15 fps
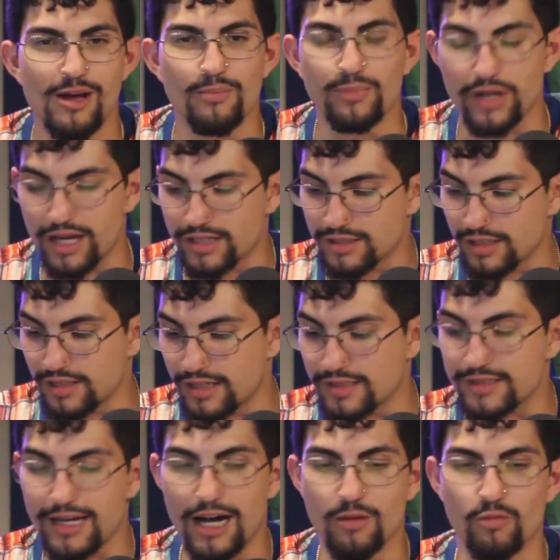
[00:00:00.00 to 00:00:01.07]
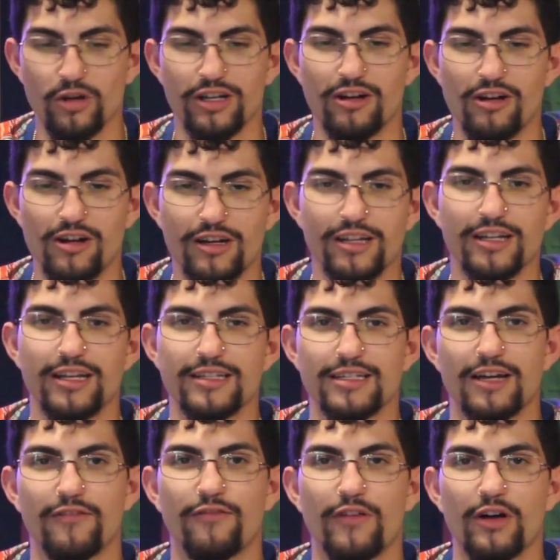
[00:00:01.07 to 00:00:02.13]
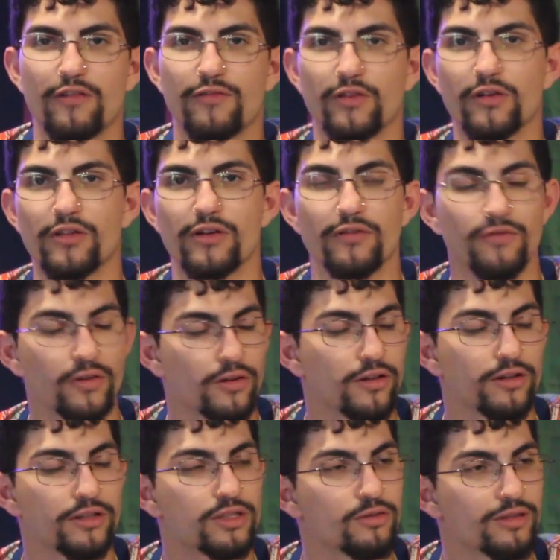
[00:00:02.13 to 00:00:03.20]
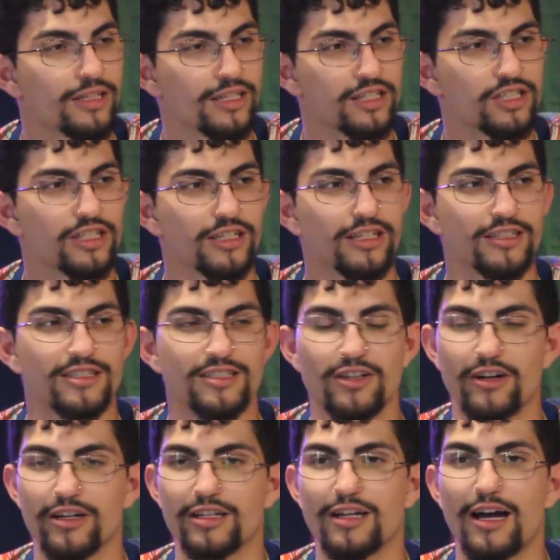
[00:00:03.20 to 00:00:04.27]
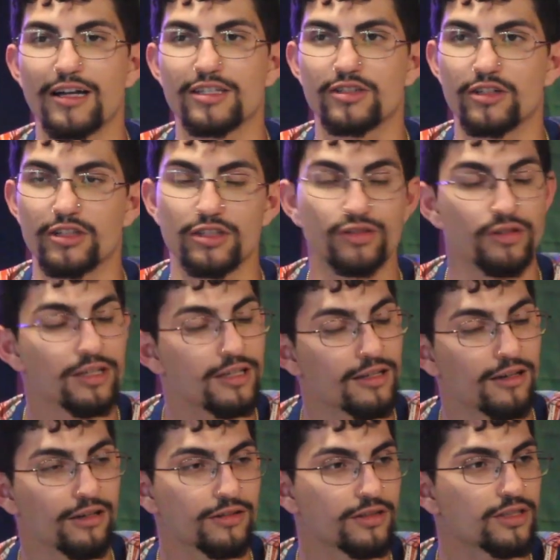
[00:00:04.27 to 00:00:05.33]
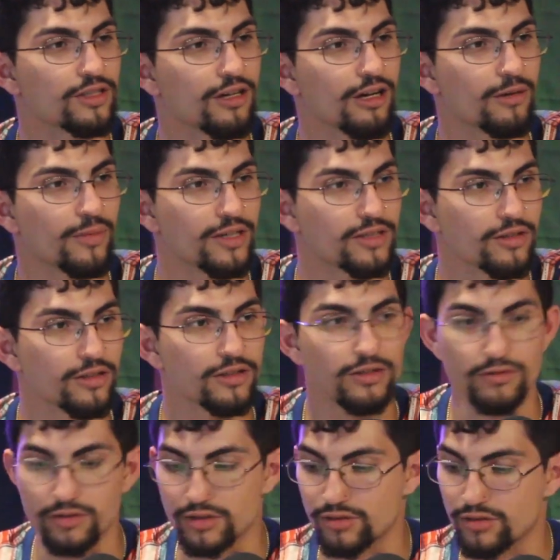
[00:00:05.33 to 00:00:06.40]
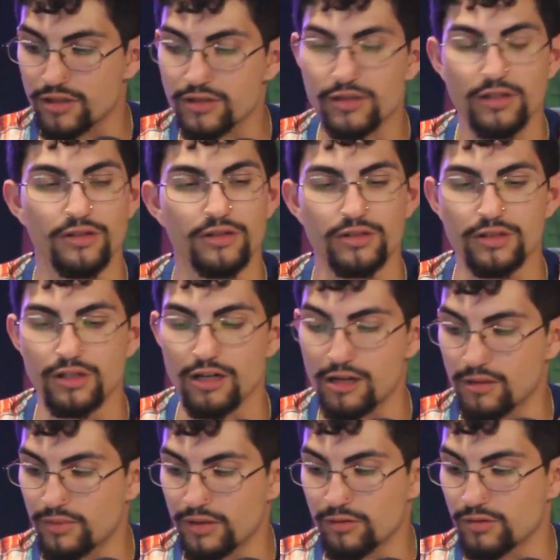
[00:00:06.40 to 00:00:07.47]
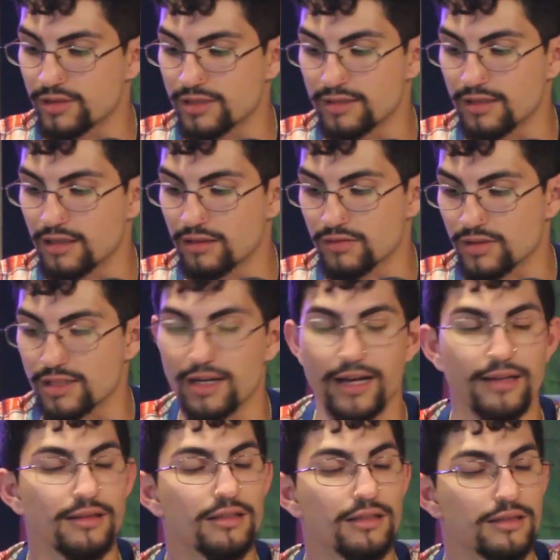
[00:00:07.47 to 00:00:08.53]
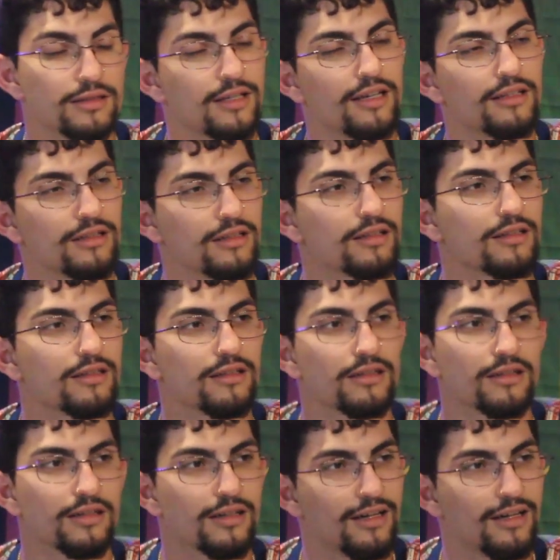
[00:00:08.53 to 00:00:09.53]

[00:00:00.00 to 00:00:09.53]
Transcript: But as time went on and as I fell further and further into addiction, I started drinking on the job. I started doing drugs on the job. It was a nightly and daily thing.